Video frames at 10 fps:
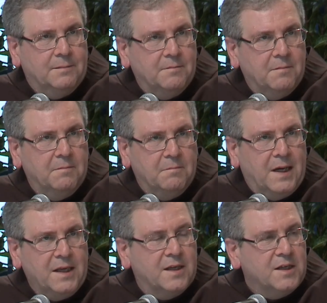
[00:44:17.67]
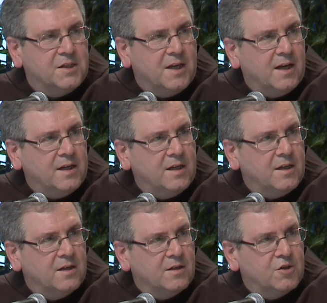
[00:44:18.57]
The population has
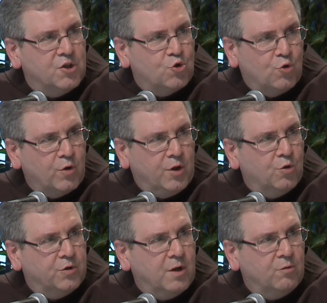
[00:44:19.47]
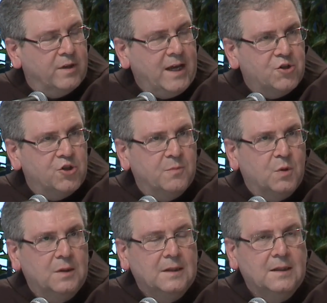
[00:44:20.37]
been halved,
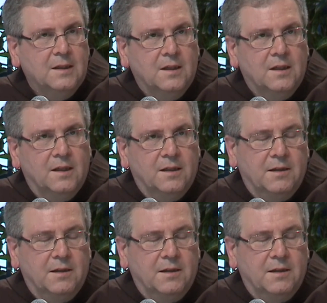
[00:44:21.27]
and the Christians